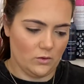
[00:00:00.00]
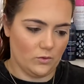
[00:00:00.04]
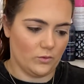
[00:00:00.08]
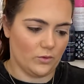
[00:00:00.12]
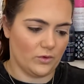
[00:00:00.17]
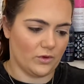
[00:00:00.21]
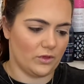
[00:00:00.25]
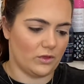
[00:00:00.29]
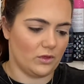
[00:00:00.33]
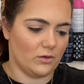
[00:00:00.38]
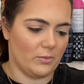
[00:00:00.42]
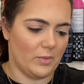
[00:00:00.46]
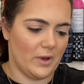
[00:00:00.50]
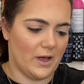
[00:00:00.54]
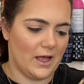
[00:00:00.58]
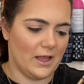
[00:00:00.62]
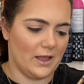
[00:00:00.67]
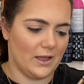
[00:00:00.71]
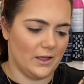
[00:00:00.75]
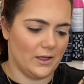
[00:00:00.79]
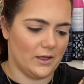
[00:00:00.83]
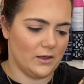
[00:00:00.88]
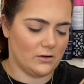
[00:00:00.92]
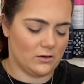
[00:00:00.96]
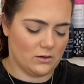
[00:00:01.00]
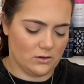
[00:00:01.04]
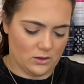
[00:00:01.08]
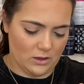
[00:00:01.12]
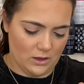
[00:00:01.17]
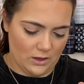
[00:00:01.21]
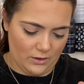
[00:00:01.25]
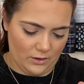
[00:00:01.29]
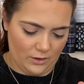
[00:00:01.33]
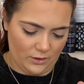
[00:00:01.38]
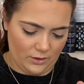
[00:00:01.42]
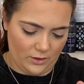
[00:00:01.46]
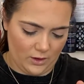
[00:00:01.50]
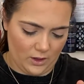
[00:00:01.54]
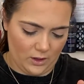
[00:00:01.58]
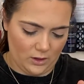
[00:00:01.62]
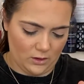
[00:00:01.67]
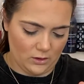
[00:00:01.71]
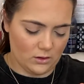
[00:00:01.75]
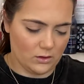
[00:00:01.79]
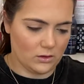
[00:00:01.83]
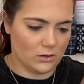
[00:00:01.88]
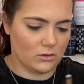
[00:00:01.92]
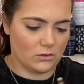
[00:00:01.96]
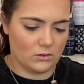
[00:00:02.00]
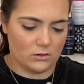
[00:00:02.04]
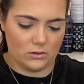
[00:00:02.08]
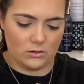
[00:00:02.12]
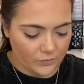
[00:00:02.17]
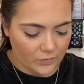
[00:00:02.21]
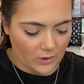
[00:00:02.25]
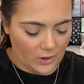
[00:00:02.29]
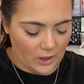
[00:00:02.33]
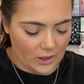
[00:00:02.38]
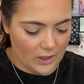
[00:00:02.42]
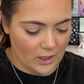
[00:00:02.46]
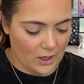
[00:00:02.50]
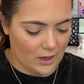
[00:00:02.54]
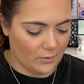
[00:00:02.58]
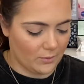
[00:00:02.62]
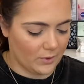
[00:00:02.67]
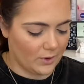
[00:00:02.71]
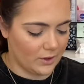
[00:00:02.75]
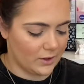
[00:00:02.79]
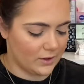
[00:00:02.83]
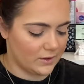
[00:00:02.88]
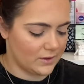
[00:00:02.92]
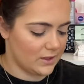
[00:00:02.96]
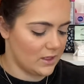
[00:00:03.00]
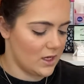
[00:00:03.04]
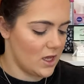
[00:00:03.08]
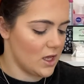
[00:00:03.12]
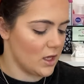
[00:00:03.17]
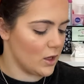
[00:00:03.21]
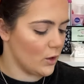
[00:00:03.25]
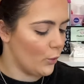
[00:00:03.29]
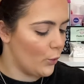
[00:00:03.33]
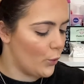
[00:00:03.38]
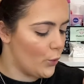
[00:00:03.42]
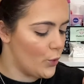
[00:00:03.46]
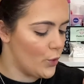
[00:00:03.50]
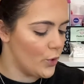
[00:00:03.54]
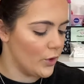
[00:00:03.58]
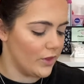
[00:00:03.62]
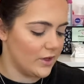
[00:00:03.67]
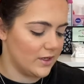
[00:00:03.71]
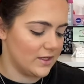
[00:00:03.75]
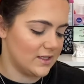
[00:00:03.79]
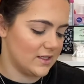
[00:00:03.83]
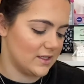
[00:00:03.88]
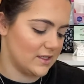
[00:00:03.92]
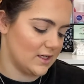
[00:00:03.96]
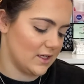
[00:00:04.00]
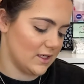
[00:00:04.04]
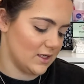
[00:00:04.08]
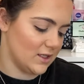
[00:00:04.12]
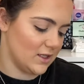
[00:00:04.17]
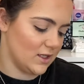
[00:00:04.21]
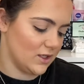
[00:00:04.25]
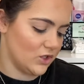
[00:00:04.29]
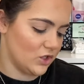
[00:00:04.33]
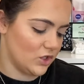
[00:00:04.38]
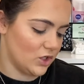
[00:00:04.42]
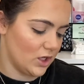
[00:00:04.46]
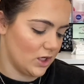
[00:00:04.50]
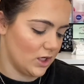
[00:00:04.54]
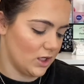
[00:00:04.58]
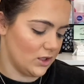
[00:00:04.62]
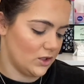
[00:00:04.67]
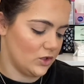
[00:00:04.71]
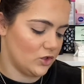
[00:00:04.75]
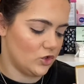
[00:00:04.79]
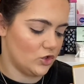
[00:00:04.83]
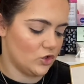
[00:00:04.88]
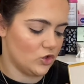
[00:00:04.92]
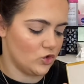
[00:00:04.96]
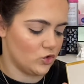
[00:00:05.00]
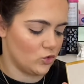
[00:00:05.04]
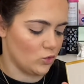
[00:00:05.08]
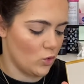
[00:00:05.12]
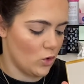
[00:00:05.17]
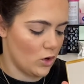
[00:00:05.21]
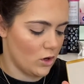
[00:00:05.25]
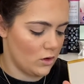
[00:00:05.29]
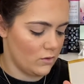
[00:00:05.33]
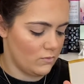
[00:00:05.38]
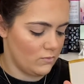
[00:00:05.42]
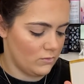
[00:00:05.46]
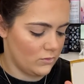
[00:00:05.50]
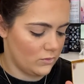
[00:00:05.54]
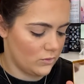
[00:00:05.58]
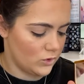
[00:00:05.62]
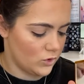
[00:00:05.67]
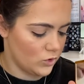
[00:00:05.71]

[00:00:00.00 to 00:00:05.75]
with the palette, I think. And I'm gonna take the shade Swarm,